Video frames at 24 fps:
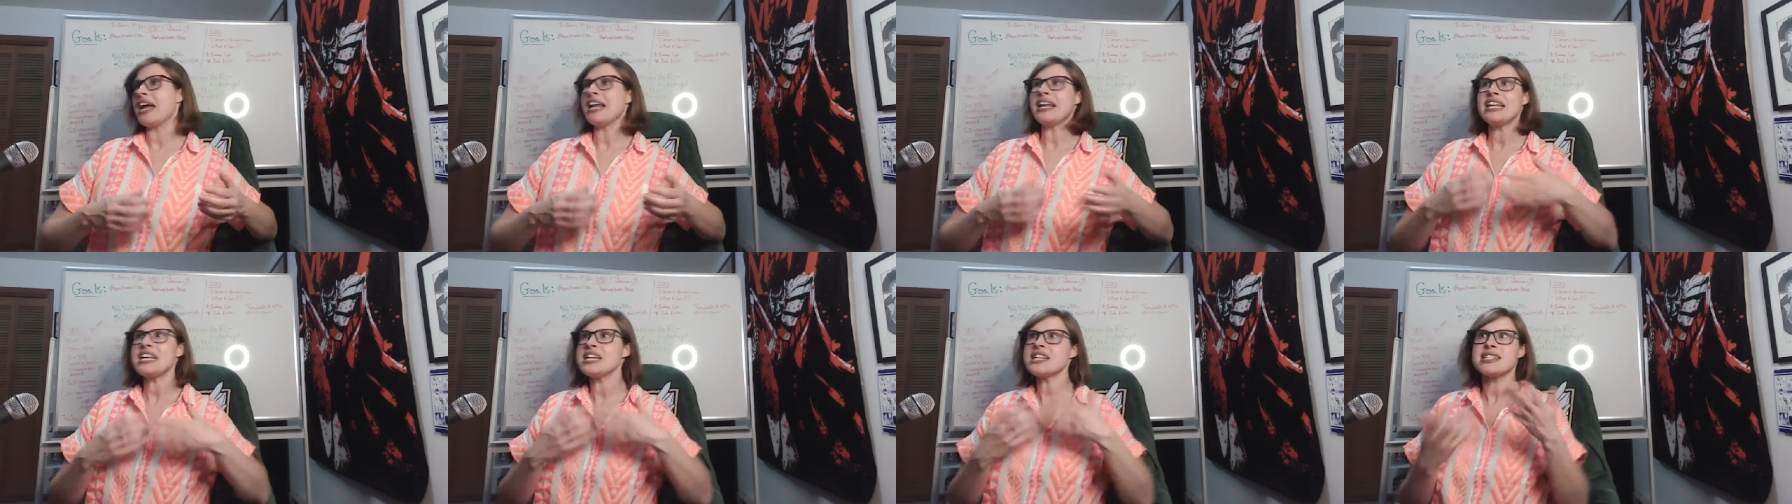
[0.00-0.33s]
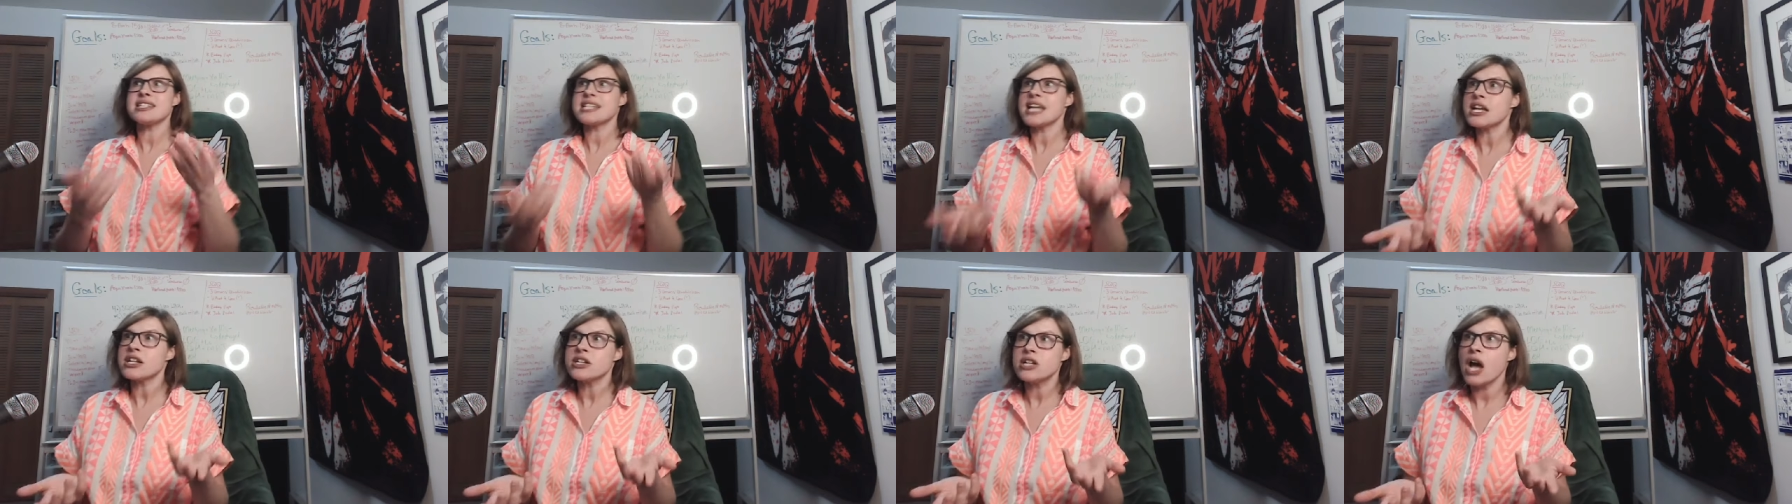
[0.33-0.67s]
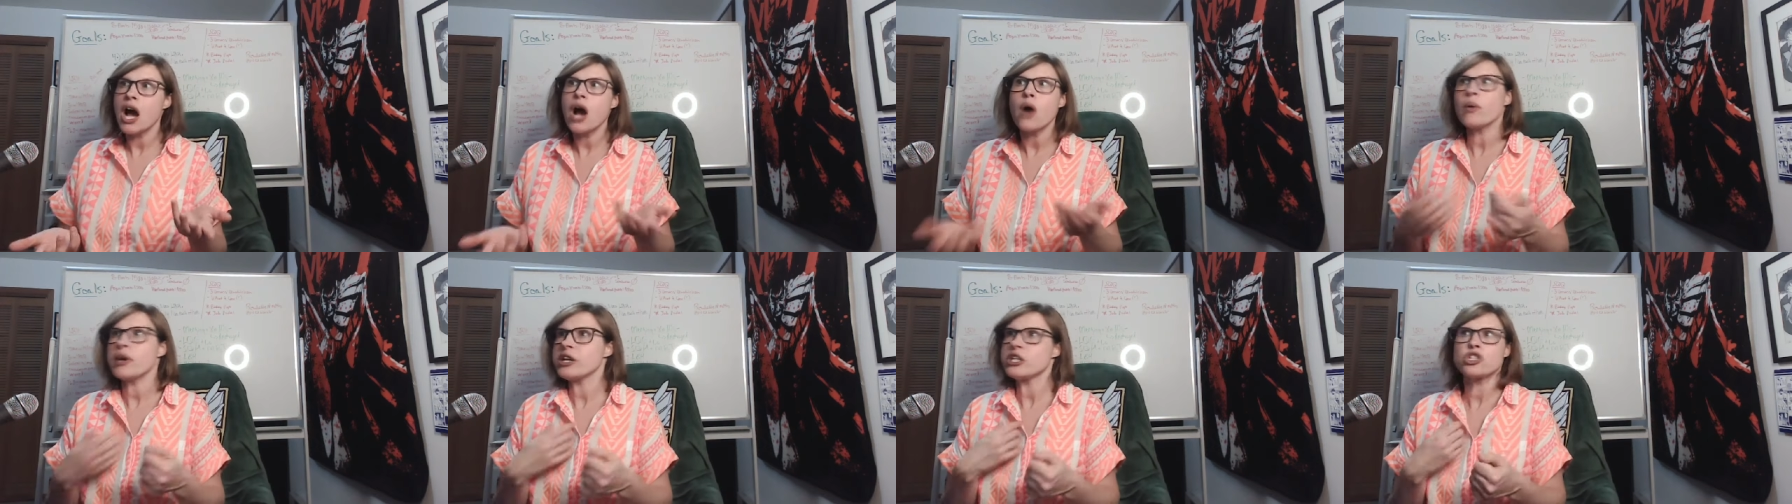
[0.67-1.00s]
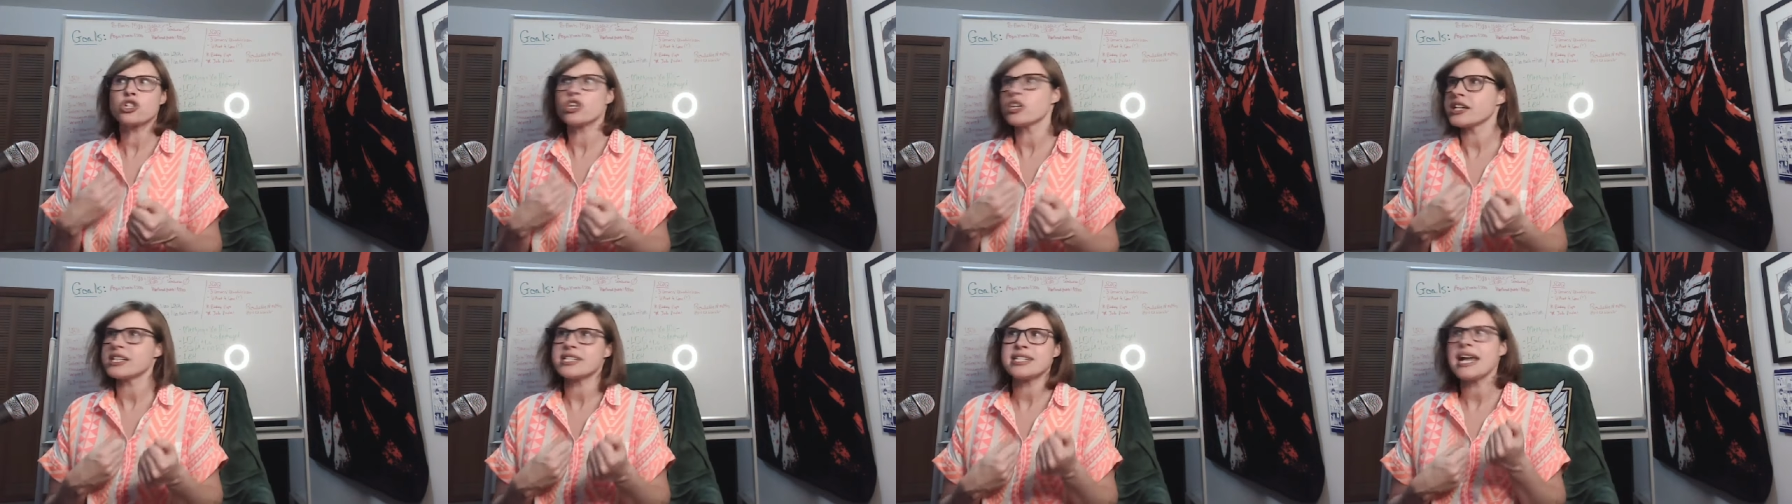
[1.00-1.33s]
and he said no. He
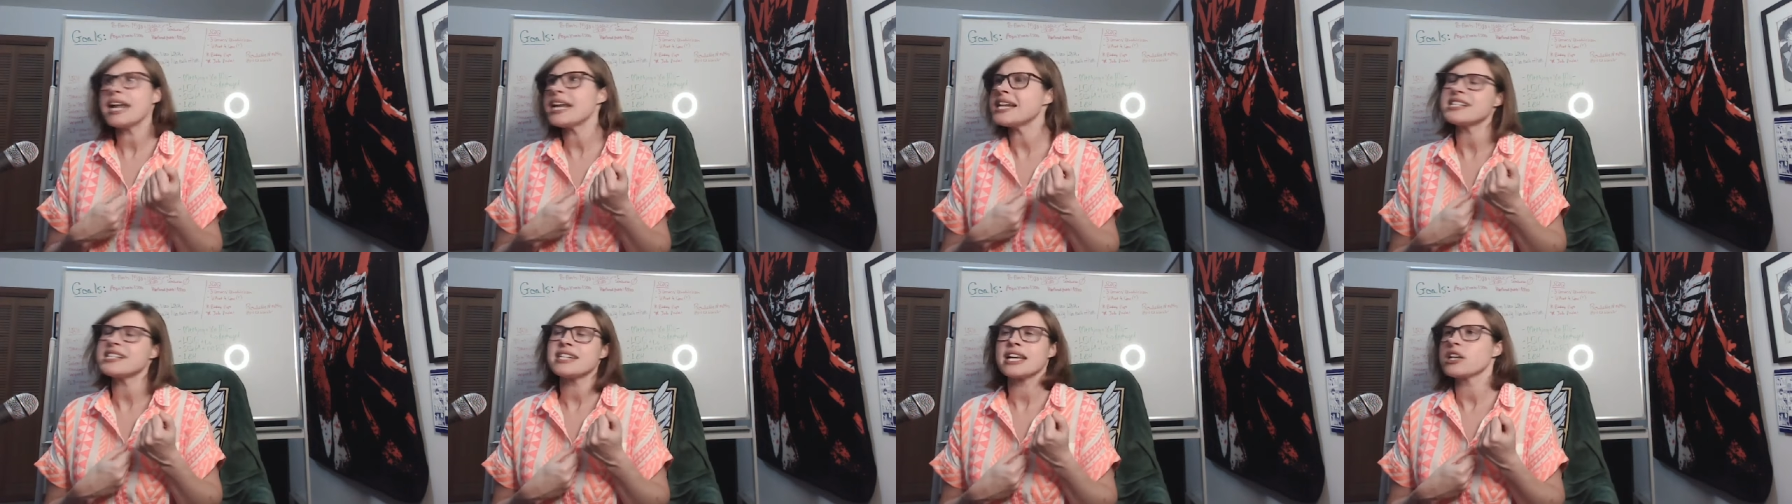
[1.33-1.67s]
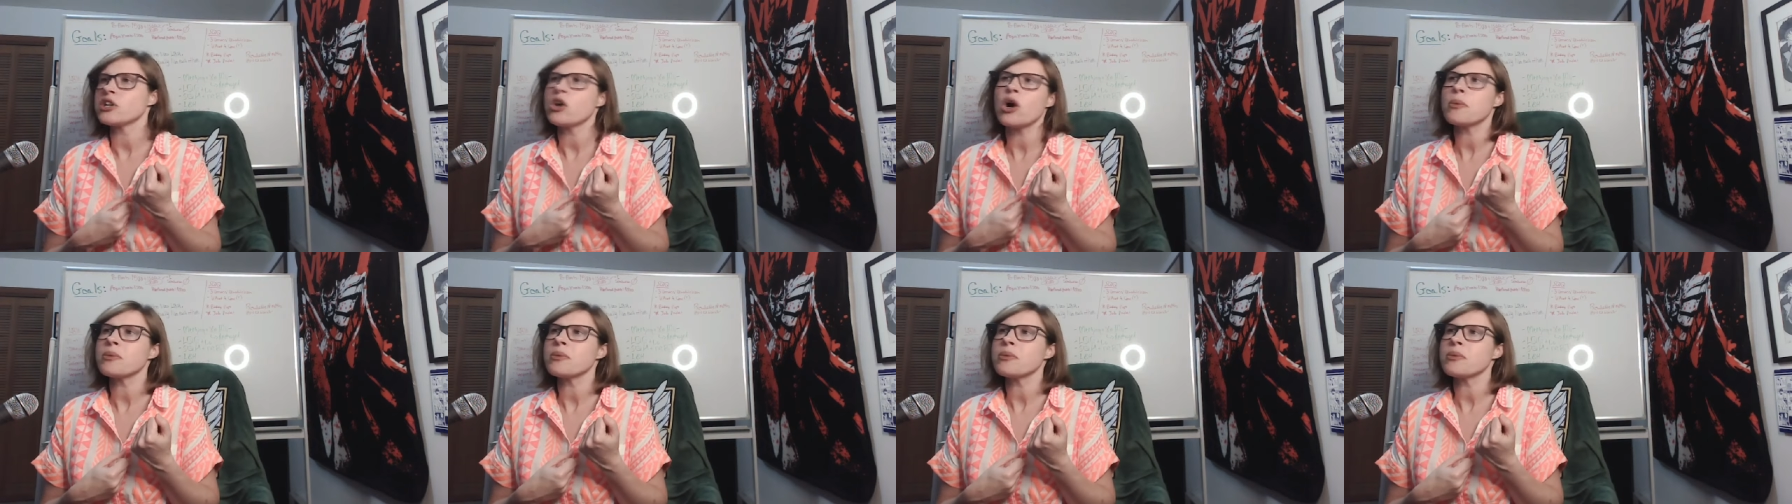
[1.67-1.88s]
shook his head. He's like, "No,